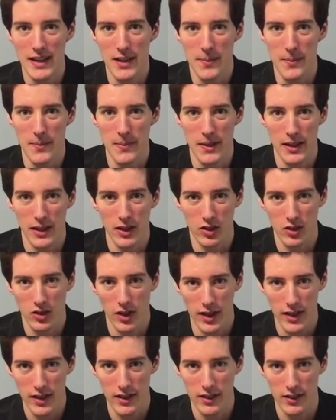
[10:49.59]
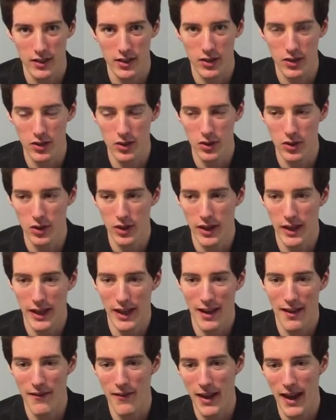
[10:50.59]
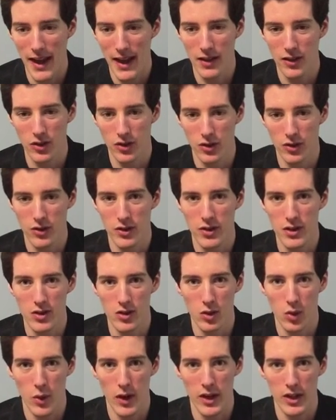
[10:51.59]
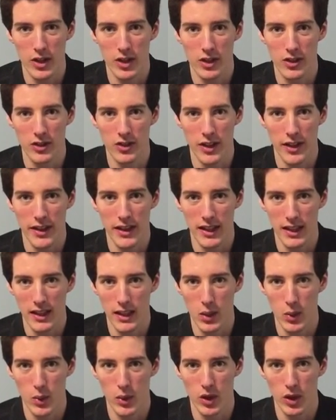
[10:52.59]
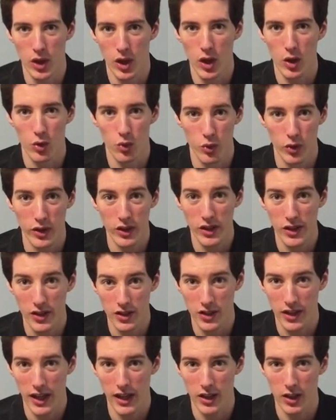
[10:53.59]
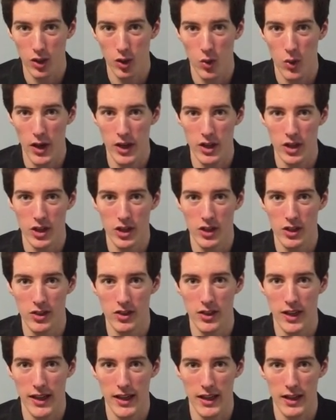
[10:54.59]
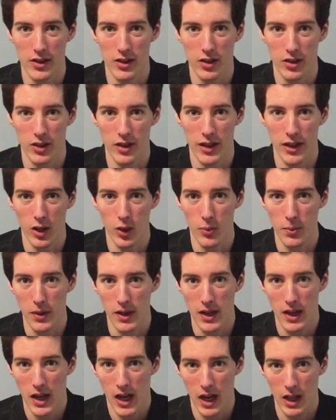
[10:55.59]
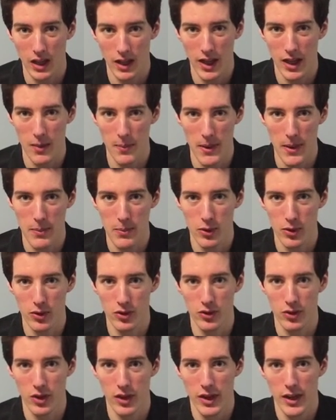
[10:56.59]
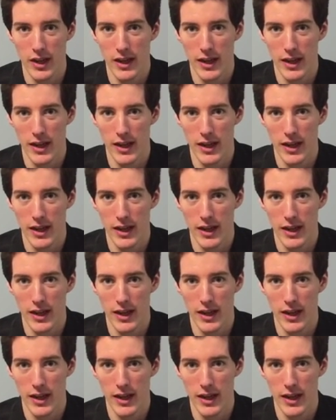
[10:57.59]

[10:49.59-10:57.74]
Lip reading: I'm excited to have answered these questions. I think they were really solid questions, and they're going to help a lot of members,